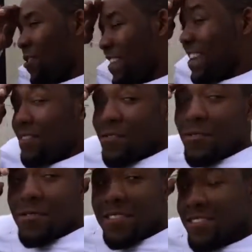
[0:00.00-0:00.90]
Oh, yeah, of
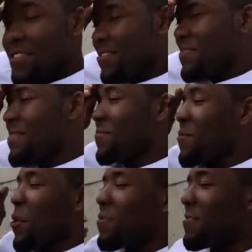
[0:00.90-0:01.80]
course. You know,
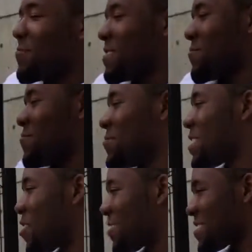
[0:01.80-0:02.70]

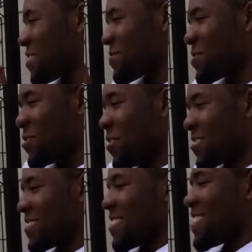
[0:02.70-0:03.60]
we call ourselves the
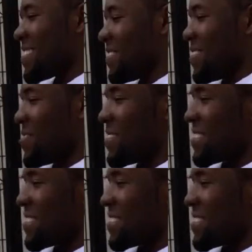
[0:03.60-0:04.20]
dark side, you know,